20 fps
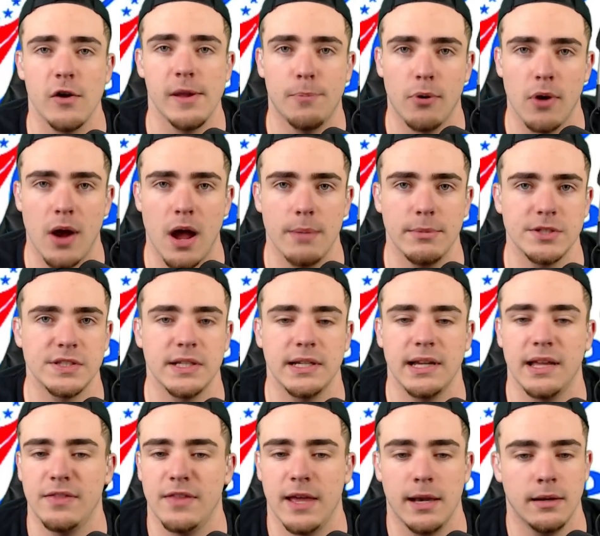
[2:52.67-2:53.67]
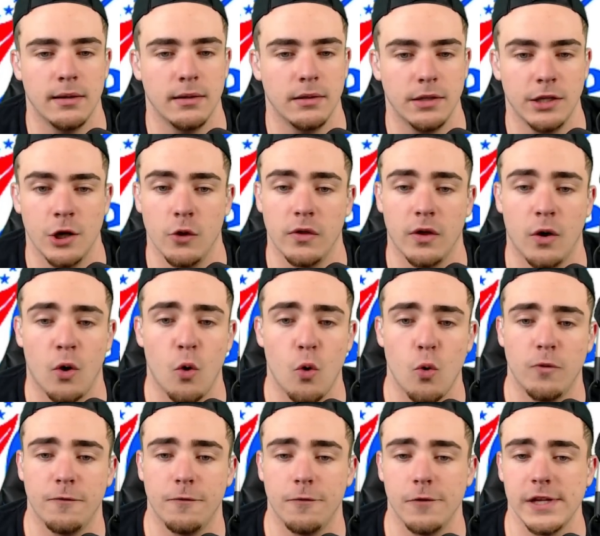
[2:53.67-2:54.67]
promising. And then, you know, the
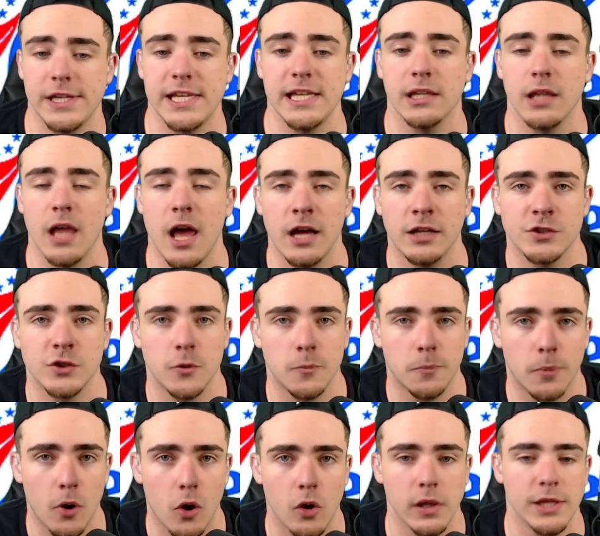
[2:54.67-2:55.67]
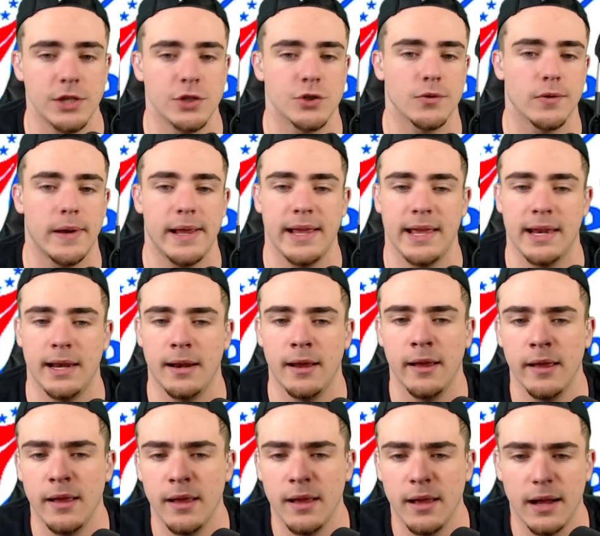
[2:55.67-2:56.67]
whole freaky Lonzo Ball injury. And
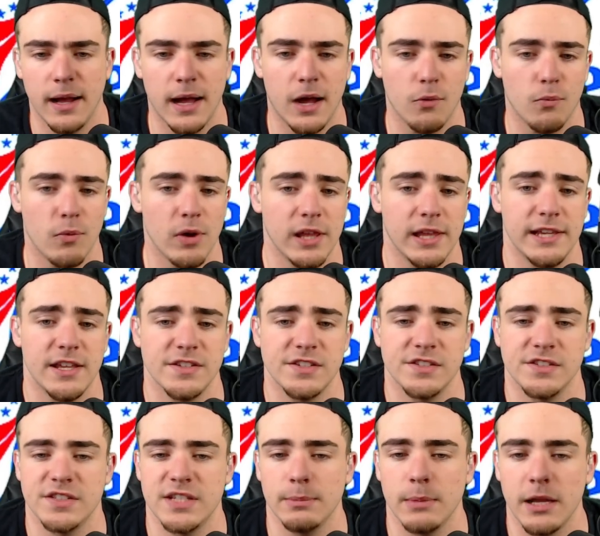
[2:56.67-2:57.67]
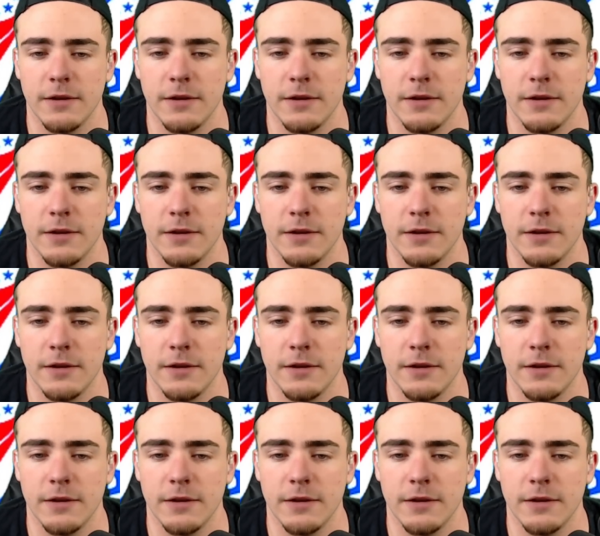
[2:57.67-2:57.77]
uh, really, it doesn't seem like